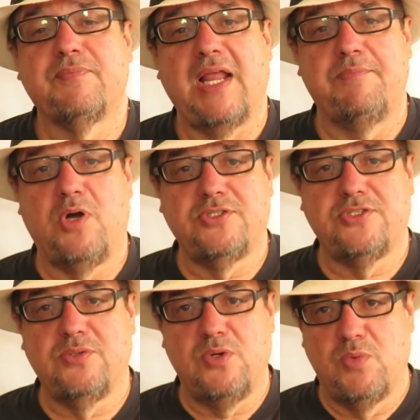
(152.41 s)
I'm
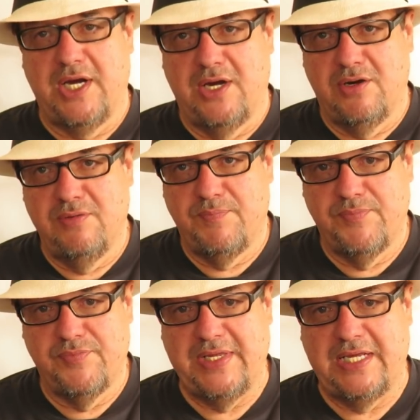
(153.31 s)
also aware
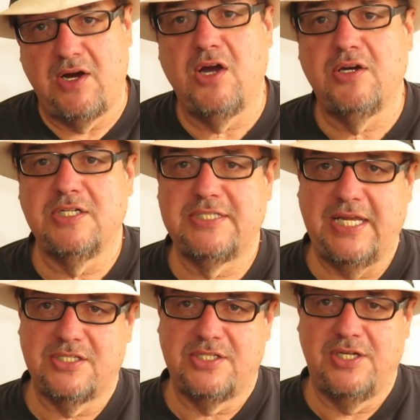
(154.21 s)
that
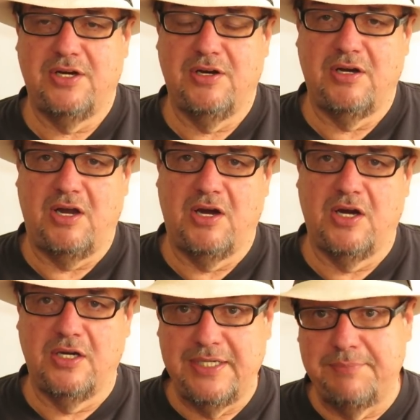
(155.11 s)
architects here
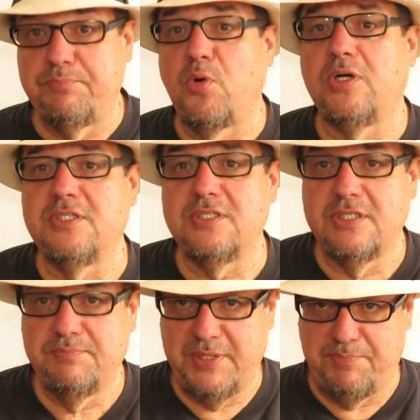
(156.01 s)
are important
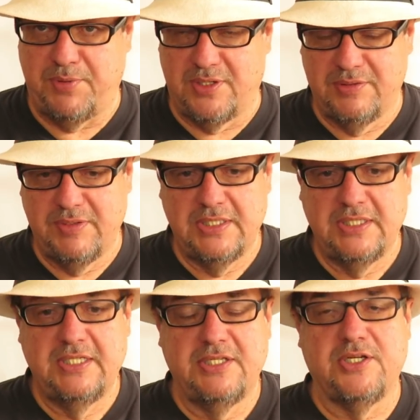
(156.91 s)
people.
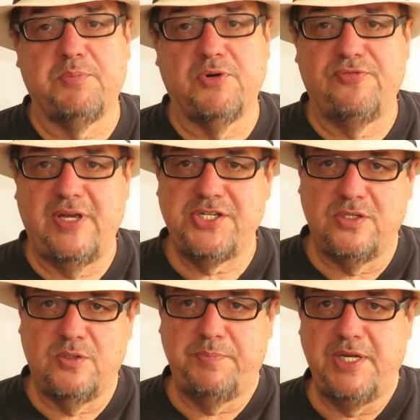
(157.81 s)
They're
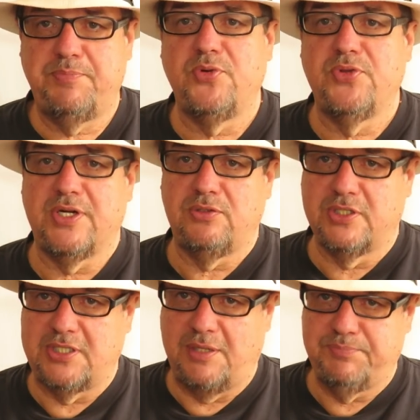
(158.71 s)
professional people, they're
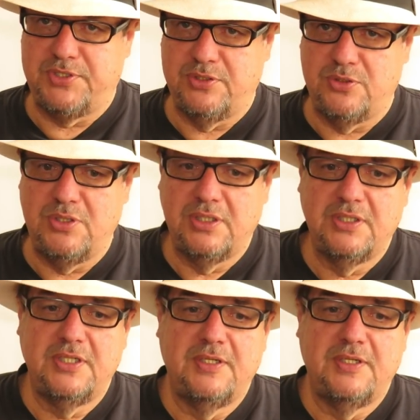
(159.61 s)
looked up to,